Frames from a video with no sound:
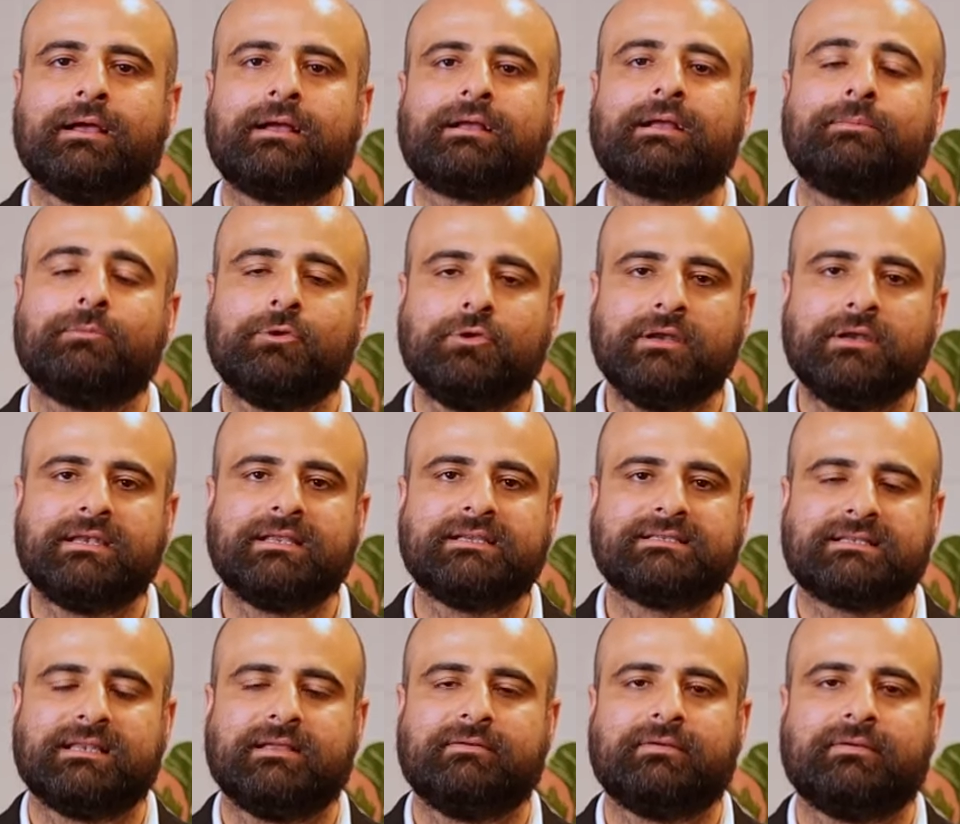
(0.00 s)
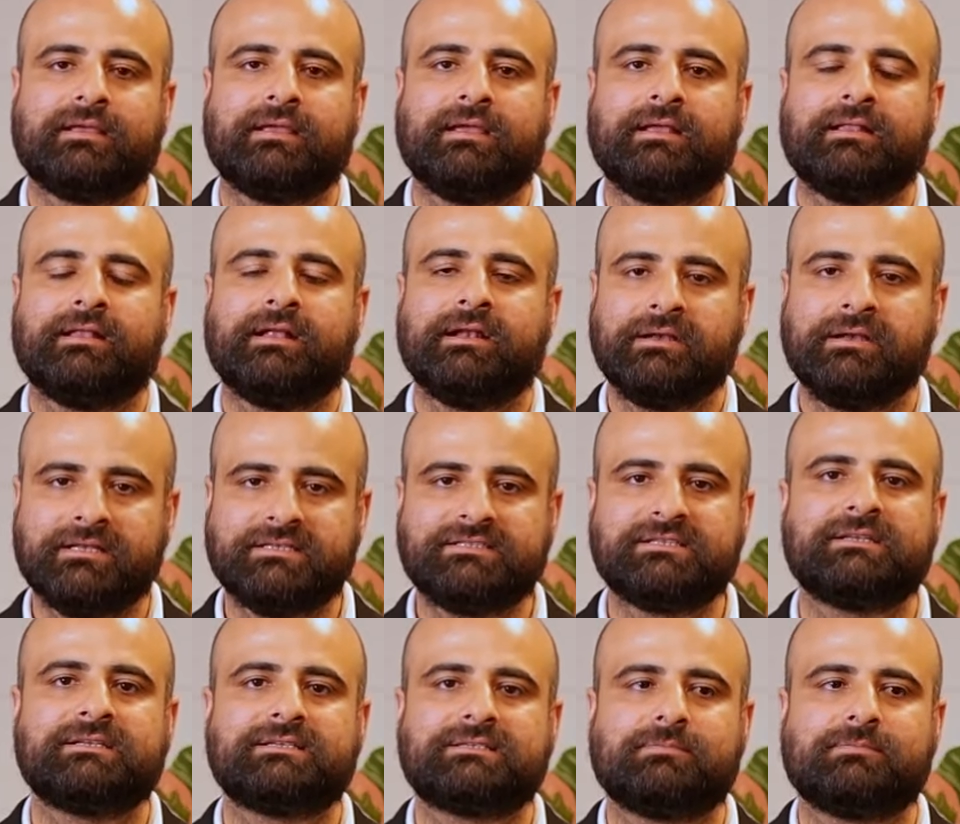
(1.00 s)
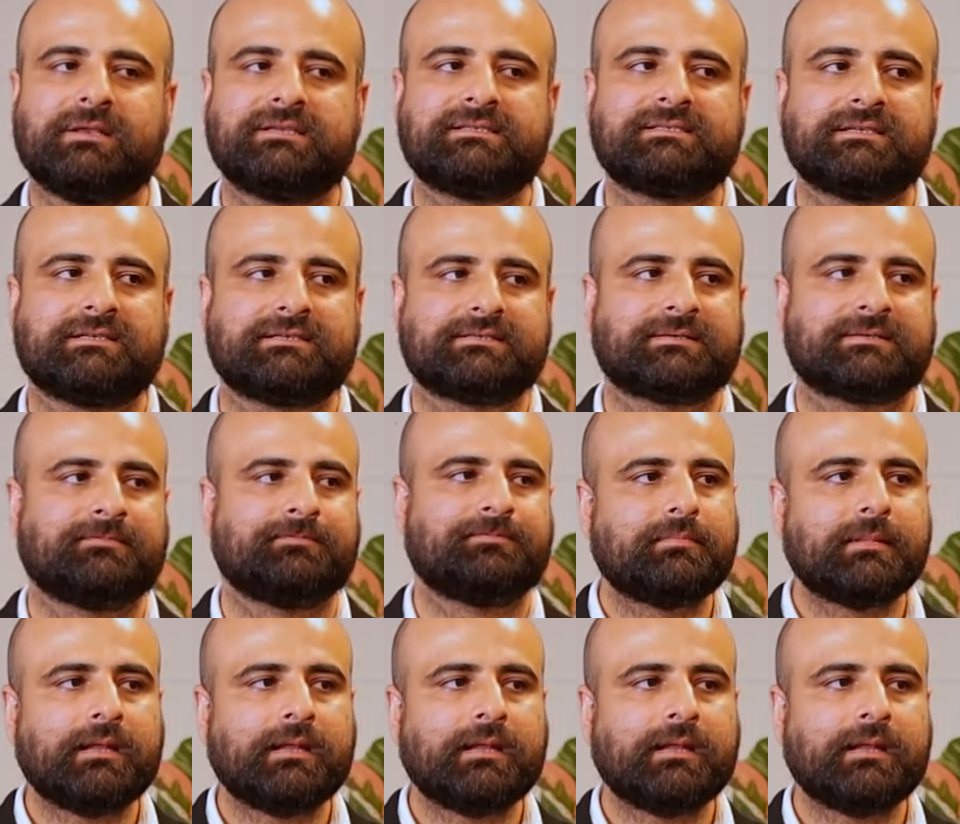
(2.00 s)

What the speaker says: communities living in indigenous places.